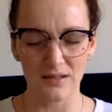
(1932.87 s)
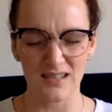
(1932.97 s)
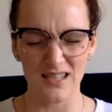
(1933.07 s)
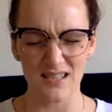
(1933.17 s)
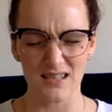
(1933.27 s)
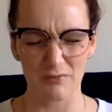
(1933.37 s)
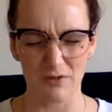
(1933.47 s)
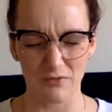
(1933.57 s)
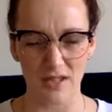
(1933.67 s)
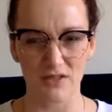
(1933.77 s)
this is what
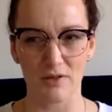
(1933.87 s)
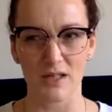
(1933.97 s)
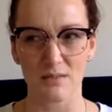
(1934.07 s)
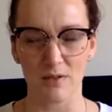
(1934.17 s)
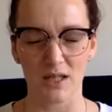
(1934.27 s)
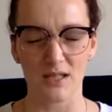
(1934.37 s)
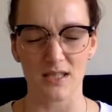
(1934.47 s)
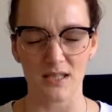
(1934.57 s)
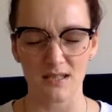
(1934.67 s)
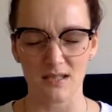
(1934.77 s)
frustrates me.
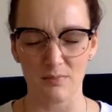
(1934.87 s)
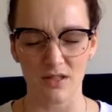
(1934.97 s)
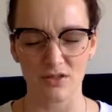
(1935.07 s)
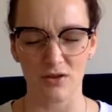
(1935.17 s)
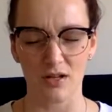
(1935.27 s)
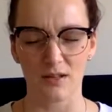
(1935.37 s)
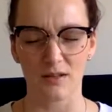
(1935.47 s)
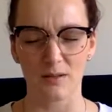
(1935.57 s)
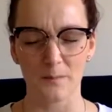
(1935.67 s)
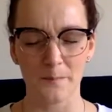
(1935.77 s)
This is my
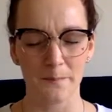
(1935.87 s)
struggle.